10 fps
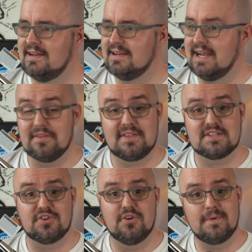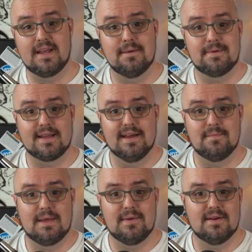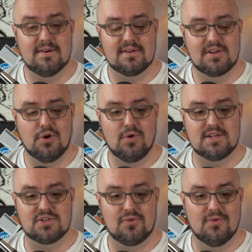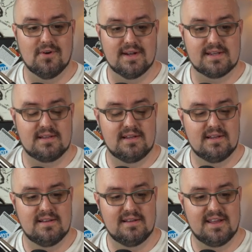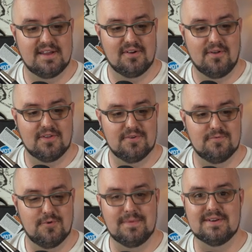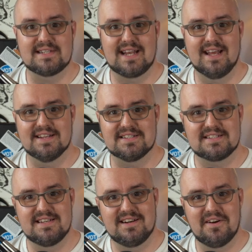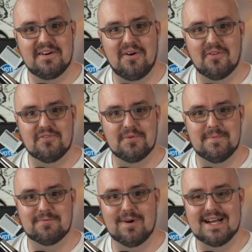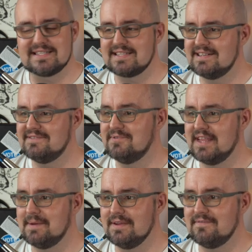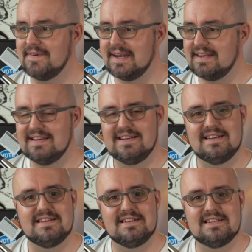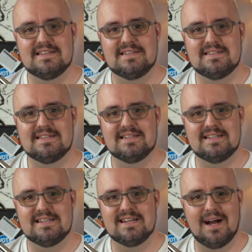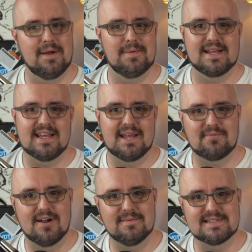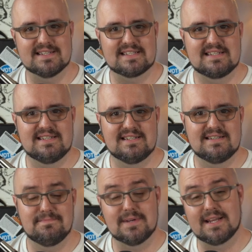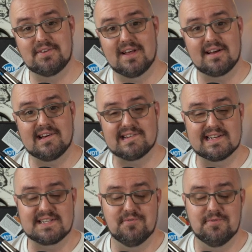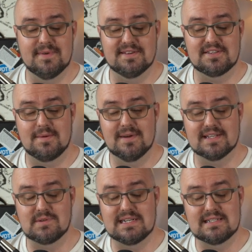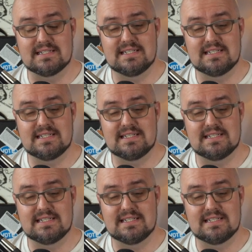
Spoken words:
Now that things are opening up again, maybe I'll go on tour and hit all the root beer stands all over the Midwest. Wouldn't that be fun? I'm not making any promises, but I do like hot dogs and root beer, so I might as well.